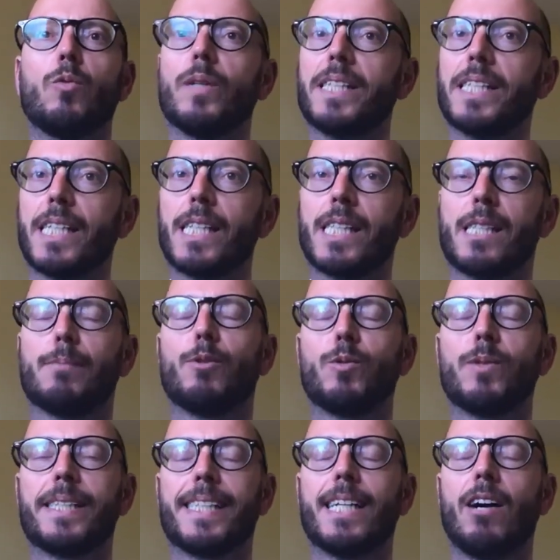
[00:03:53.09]
was a
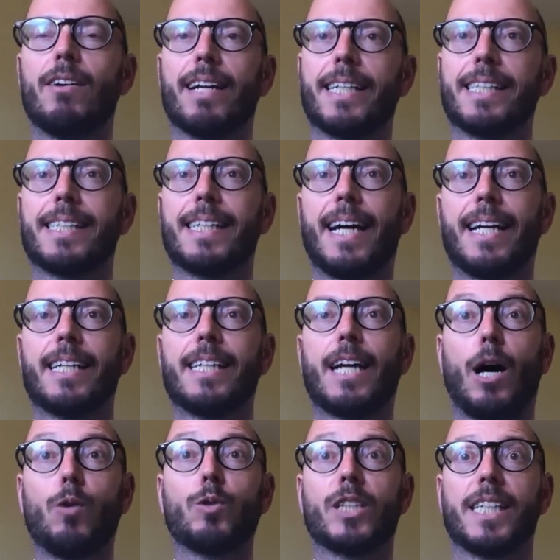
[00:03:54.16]
small sign saying
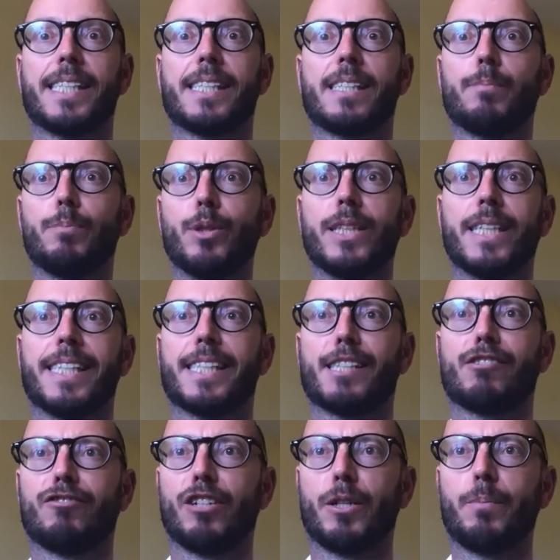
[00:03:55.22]
Colchester Buddhist
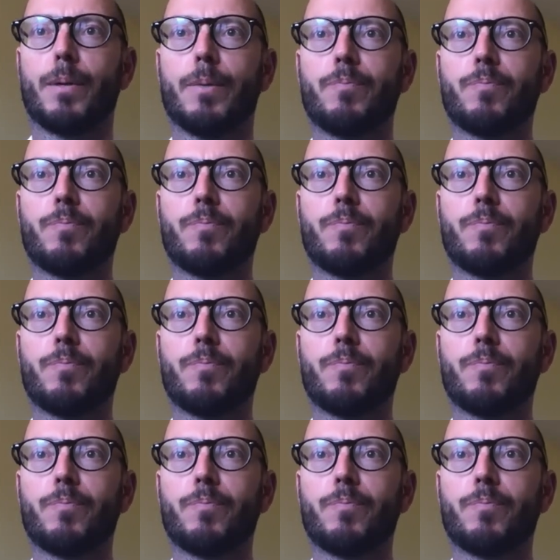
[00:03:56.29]
Group.